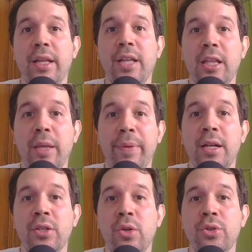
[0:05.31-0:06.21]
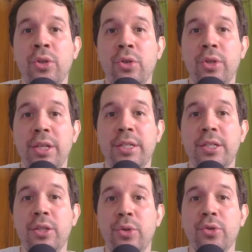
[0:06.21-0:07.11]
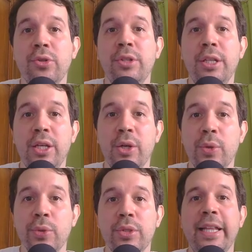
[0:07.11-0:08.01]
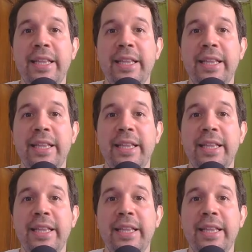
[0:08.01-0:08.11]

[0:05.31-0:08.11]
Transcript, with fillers: The typical solution to this is to use DTOs.